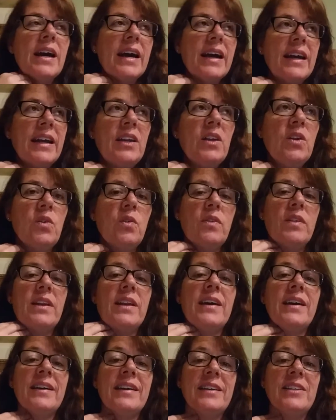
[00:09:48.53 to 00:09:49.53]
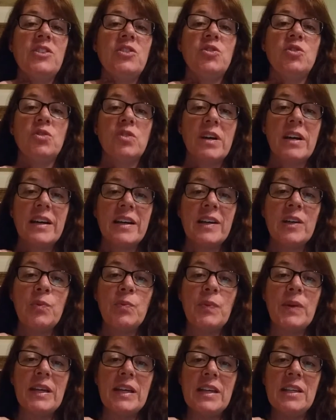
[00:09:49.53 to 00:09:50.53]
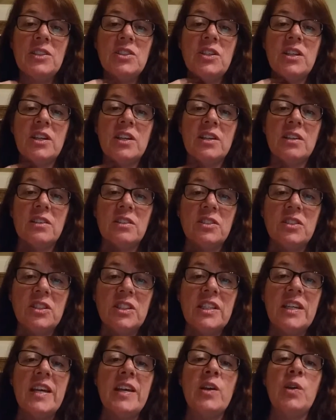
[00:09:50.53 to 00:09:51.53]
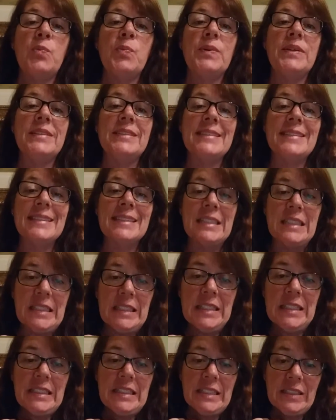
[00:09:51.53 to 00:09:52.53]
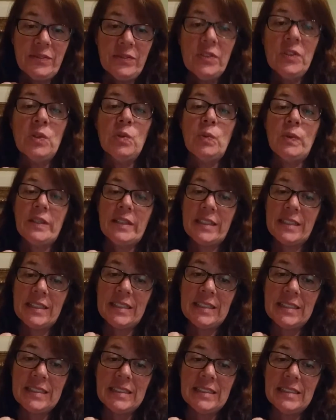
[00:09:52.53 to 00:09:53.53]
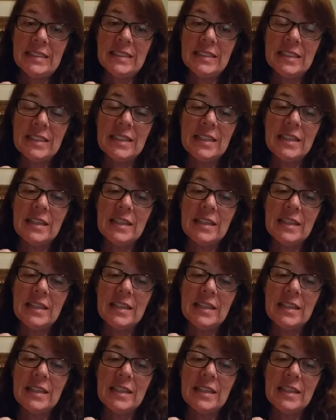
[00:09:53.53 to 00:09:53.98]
I know that I tried making Shakeology a bazillion different ways.